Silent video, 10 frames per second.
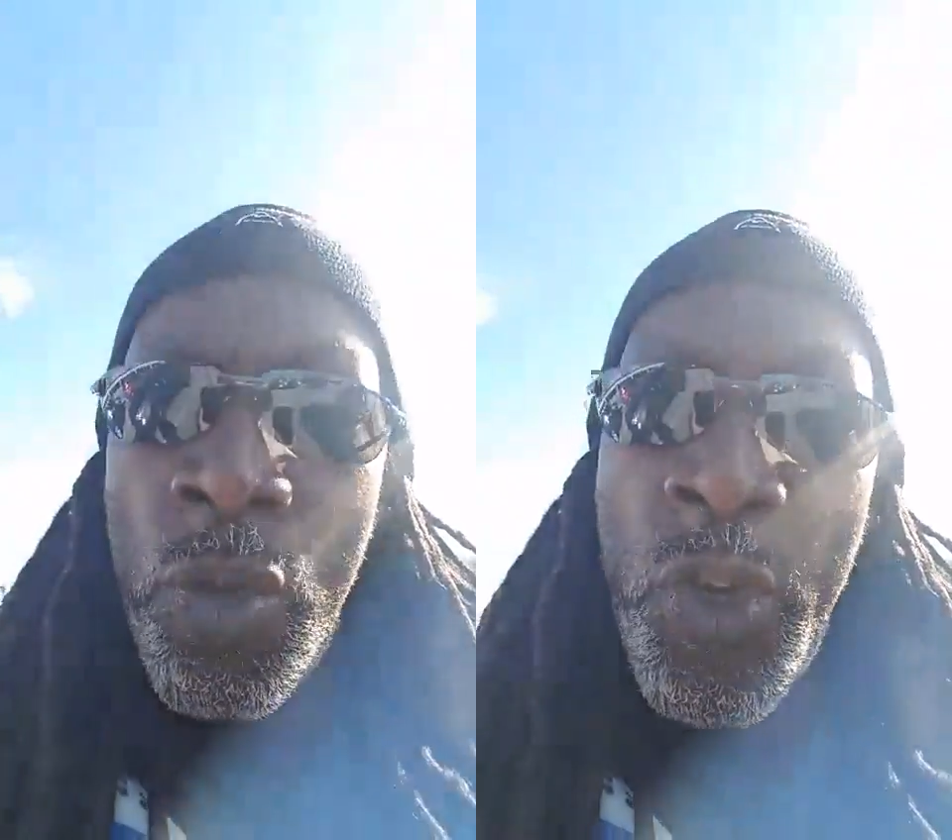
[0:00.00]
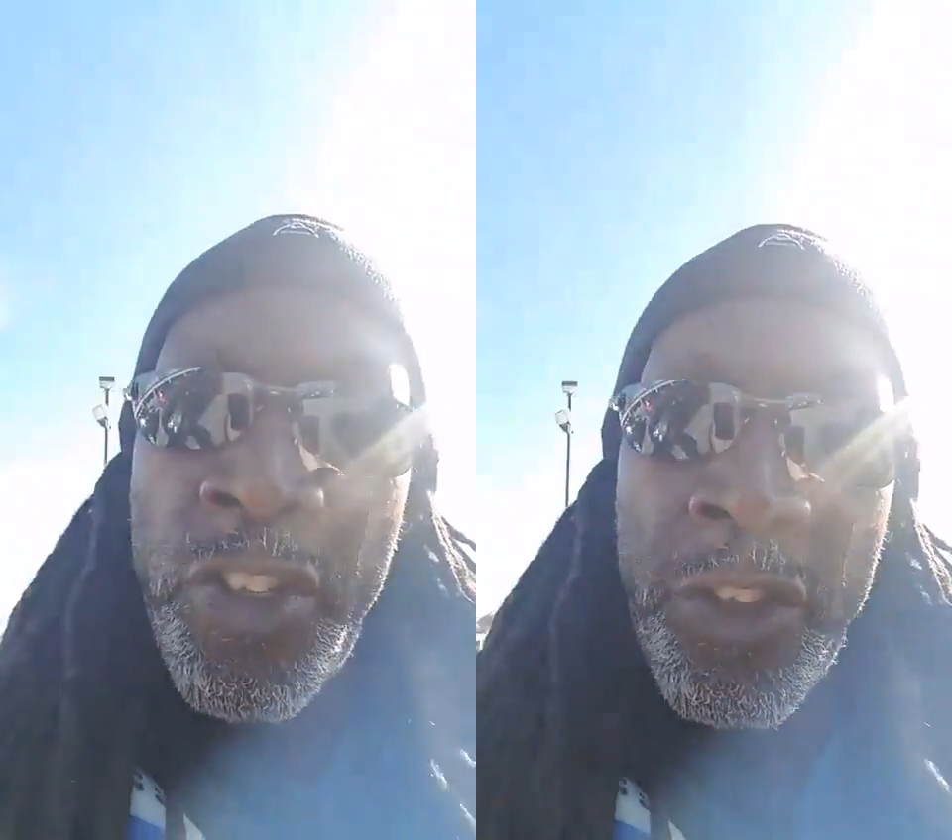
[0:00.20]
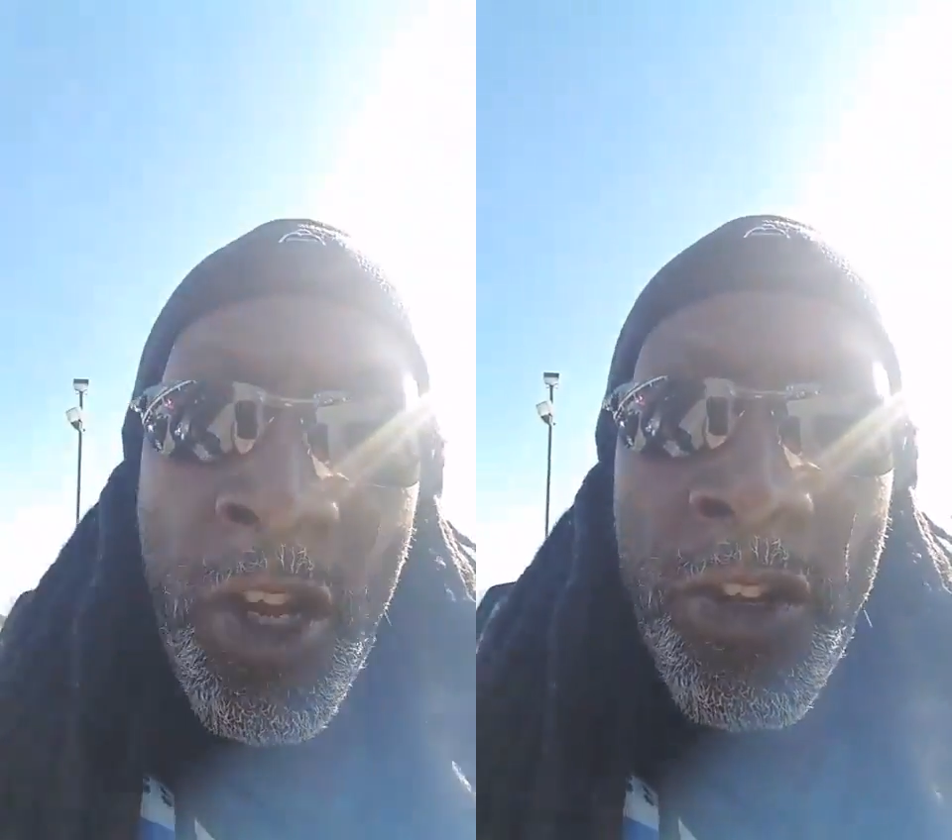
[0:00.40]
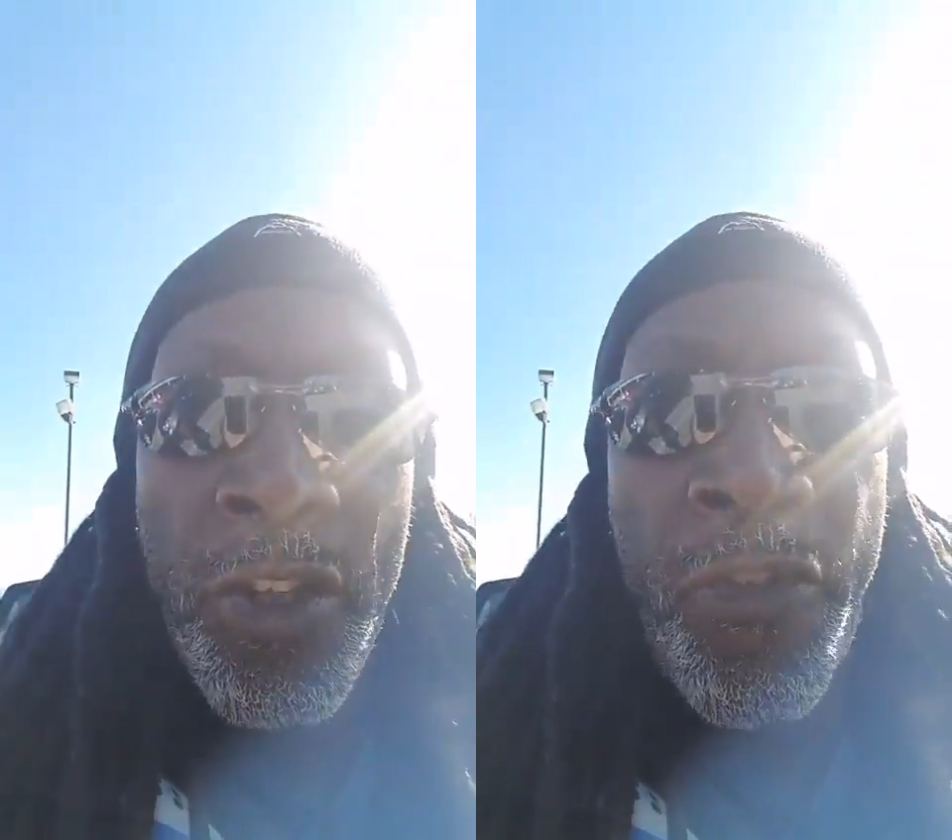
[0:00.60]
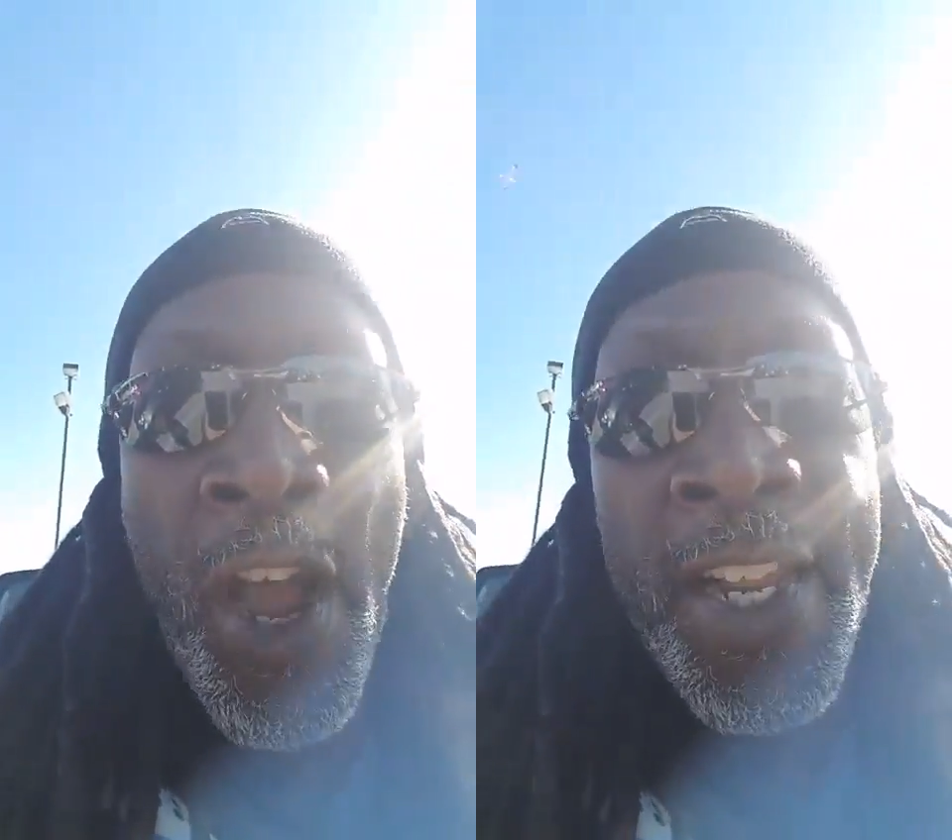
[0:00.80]
Wednesday, Thursday,
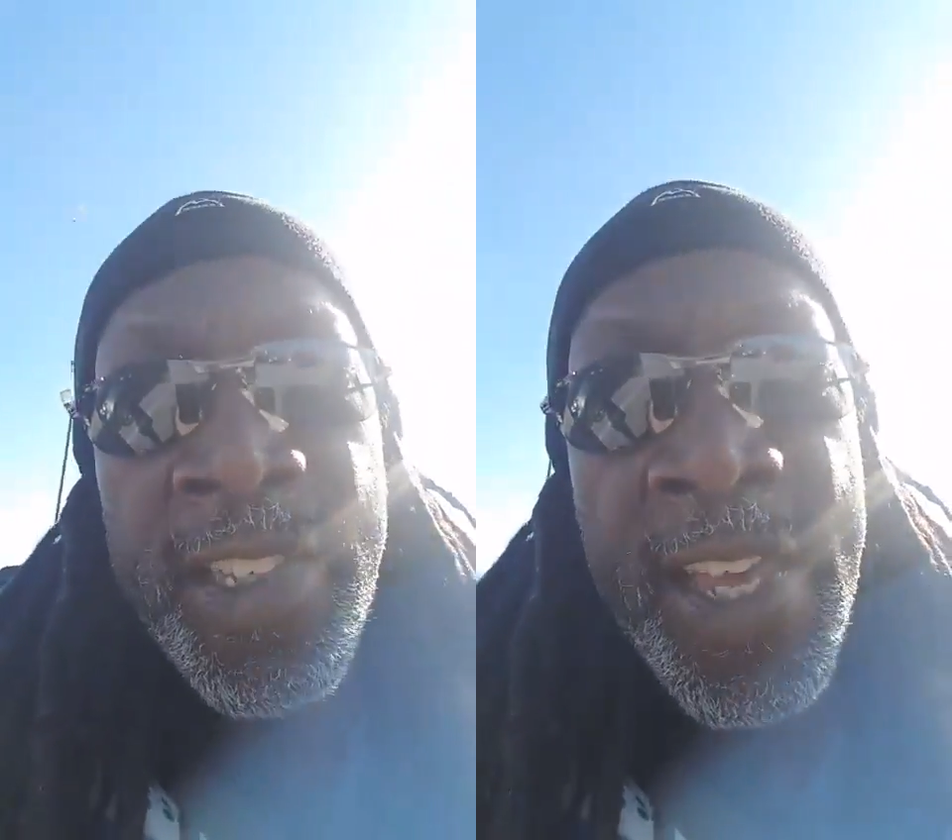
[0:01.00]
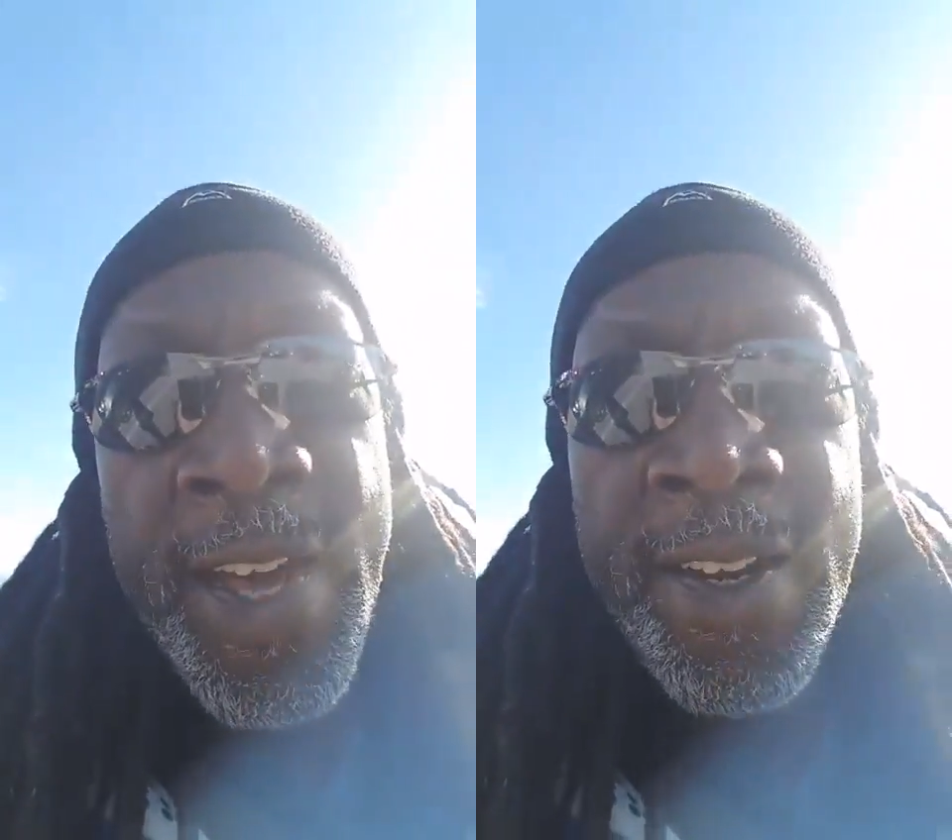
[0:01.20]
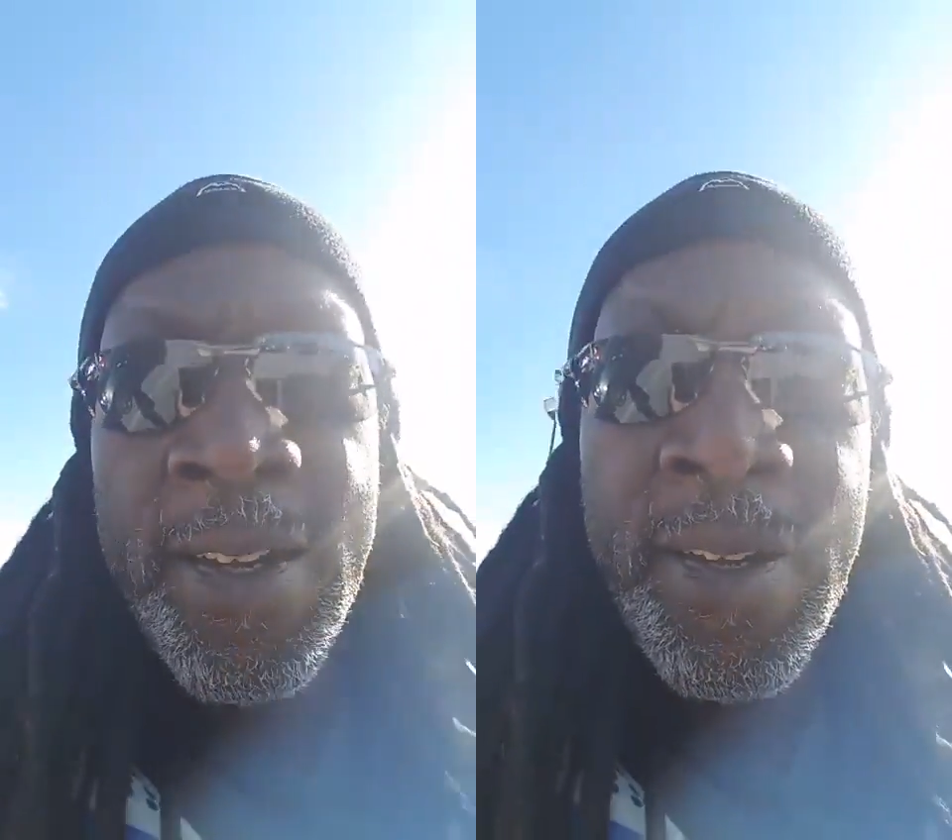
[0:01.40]
Friday, and Saturday?